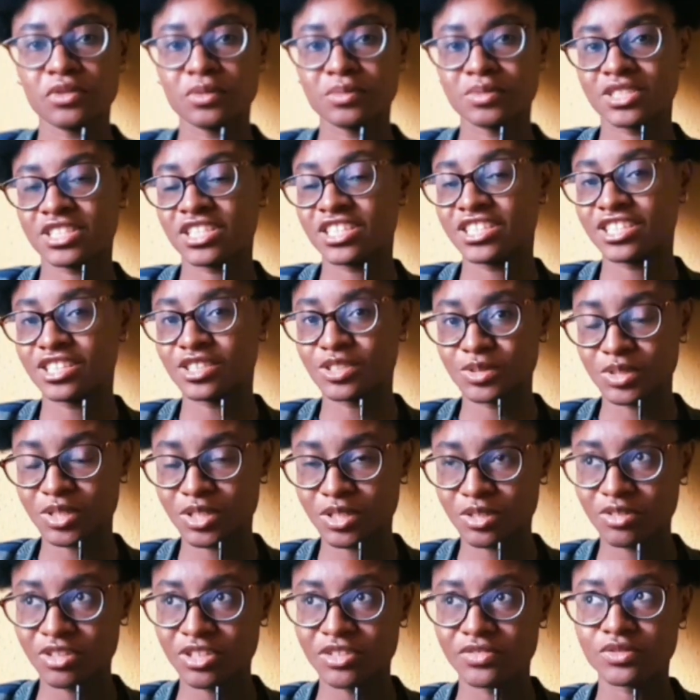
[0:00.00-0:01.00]
from state and
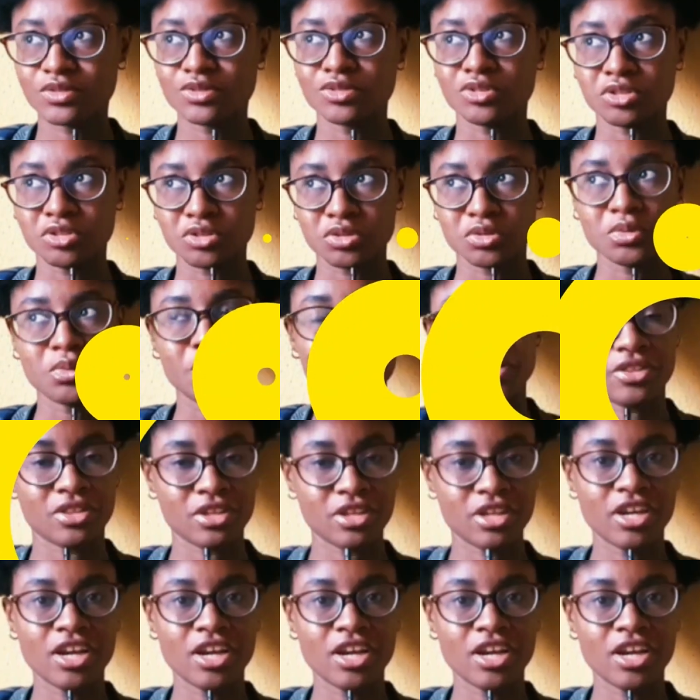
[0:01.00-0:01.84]
local levels too were